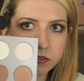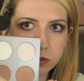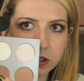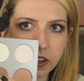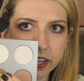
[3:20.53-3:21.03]

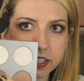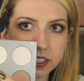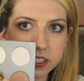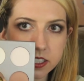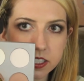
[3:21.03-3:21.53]
from the
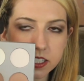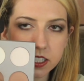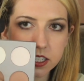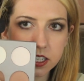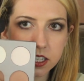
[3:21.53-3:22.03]
lightest
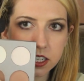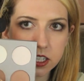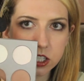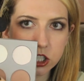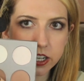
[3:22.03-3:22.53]

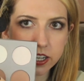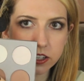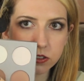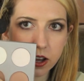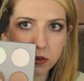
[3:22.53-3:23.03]
shade. I
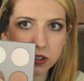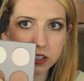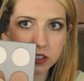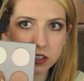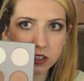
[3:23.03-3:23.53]
do that
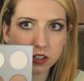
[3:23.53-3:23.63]
one.